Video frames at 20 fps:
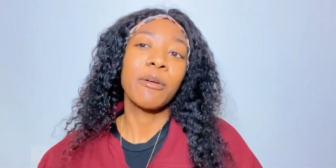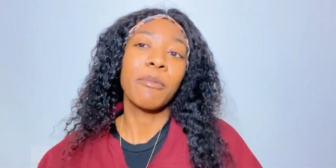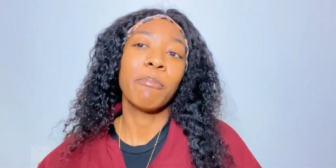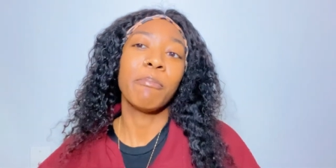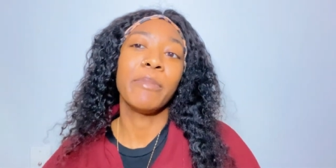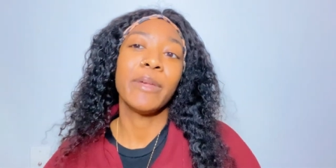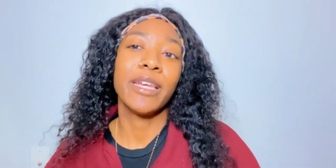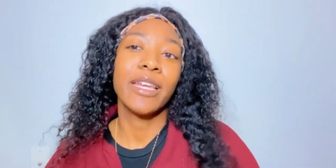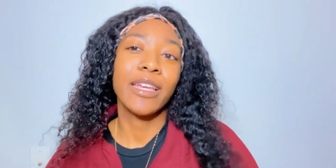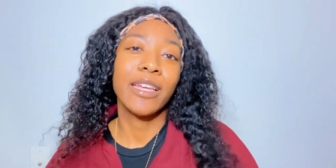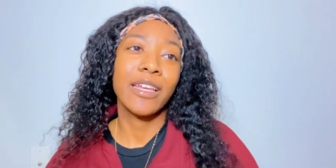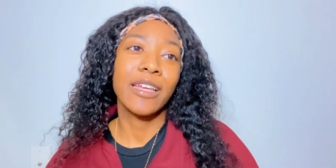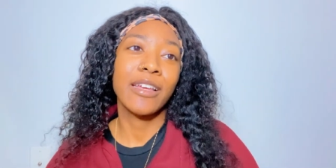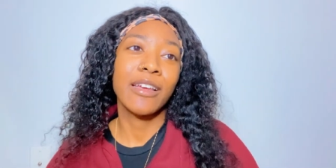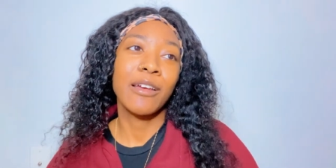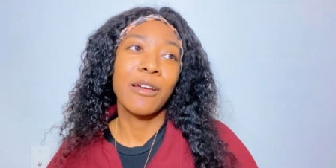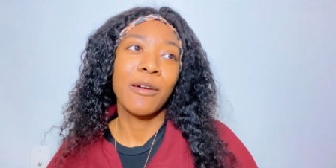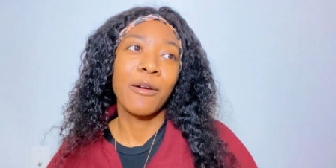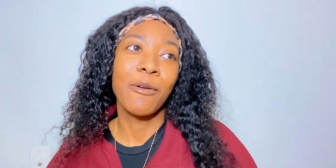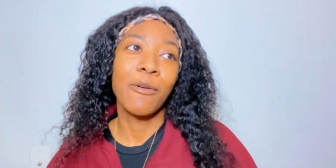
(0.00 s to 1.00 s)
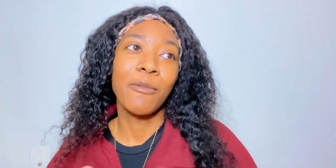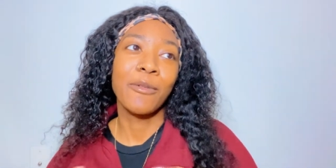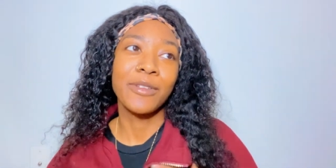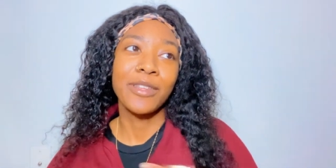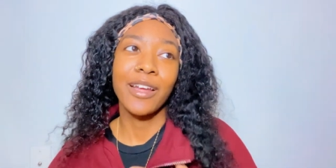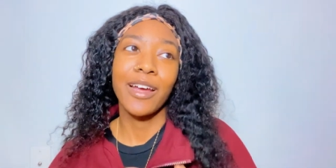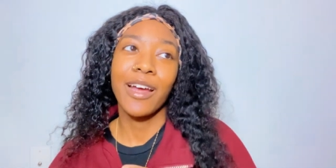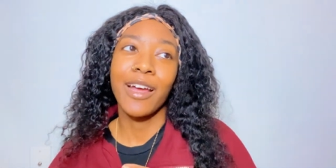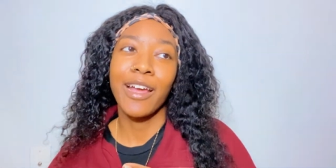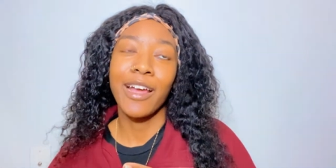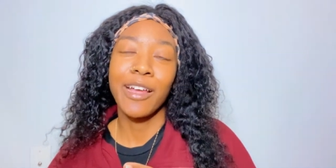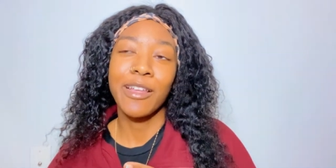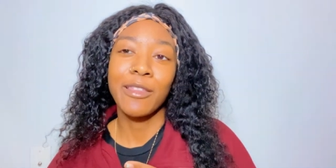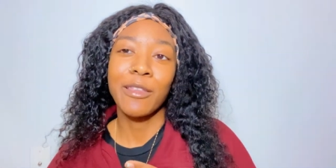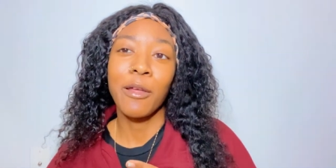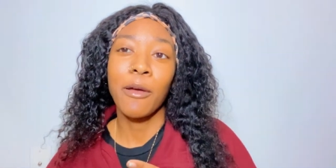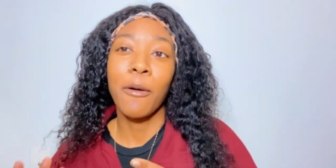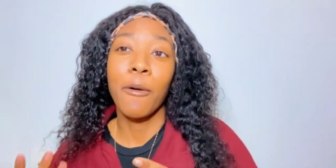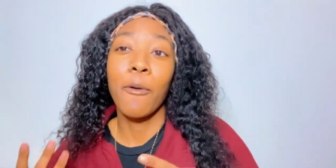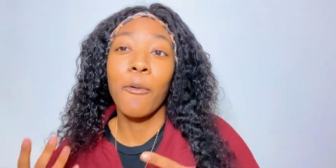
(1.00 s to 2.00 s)
me when I had
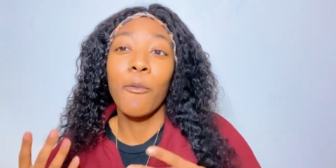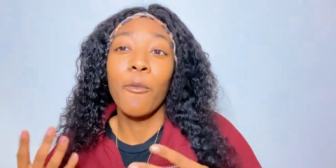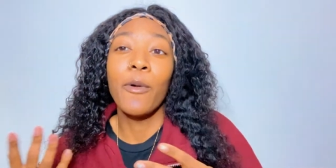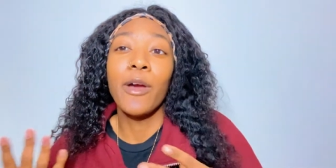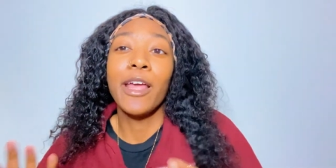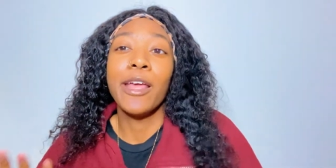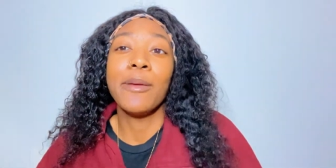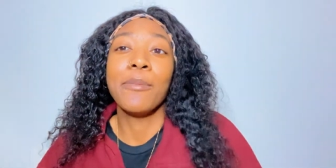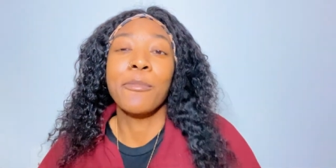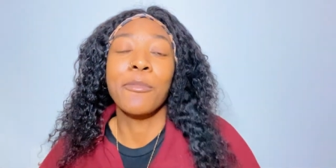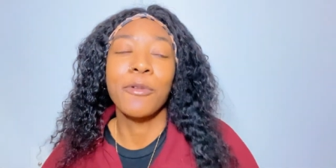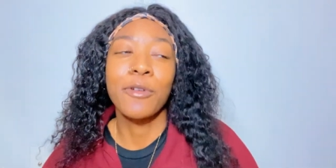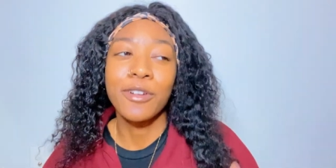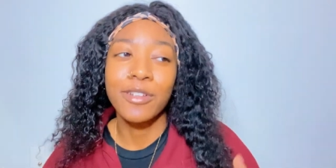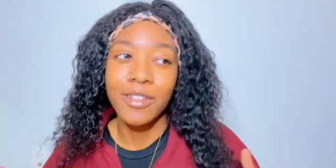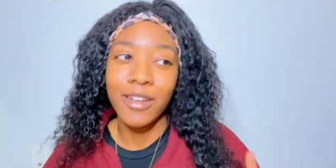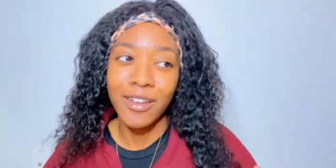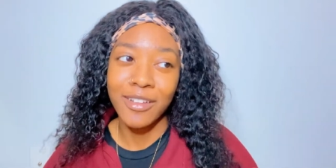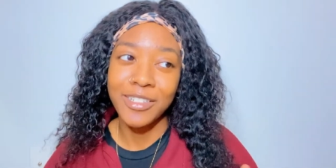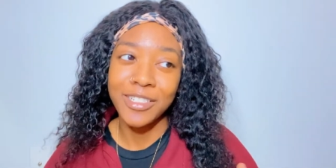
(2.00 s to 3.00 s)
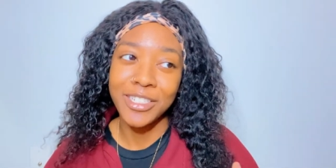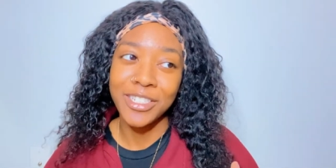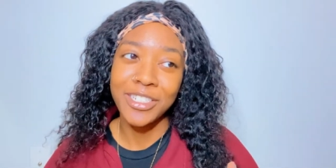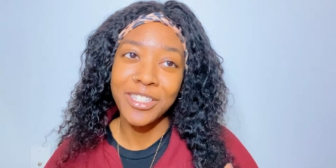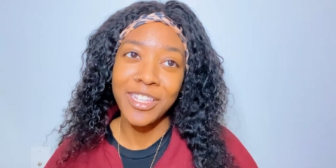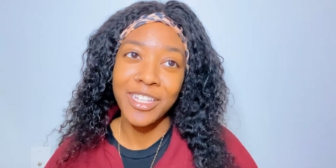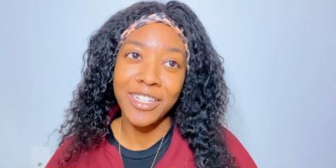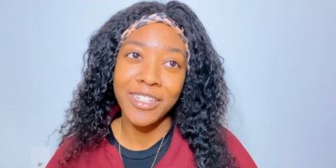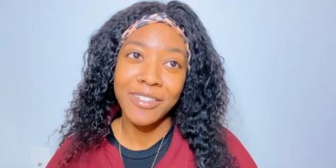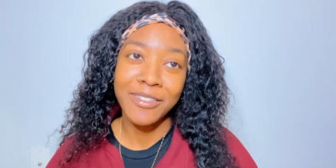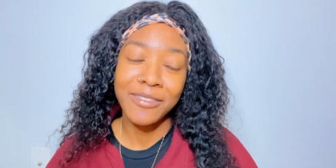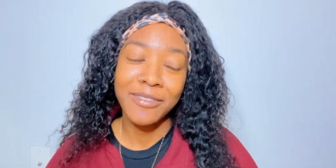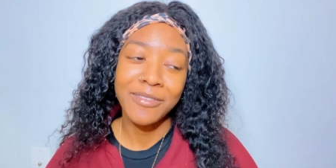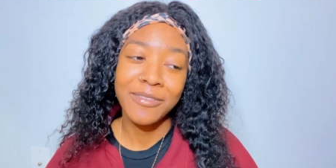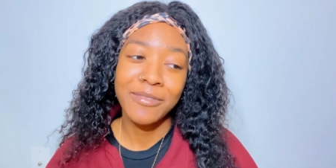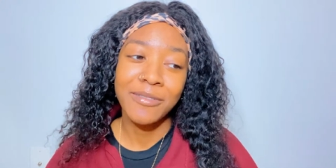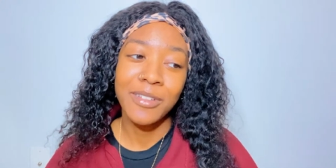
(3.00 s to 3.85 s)
way more knowledge then.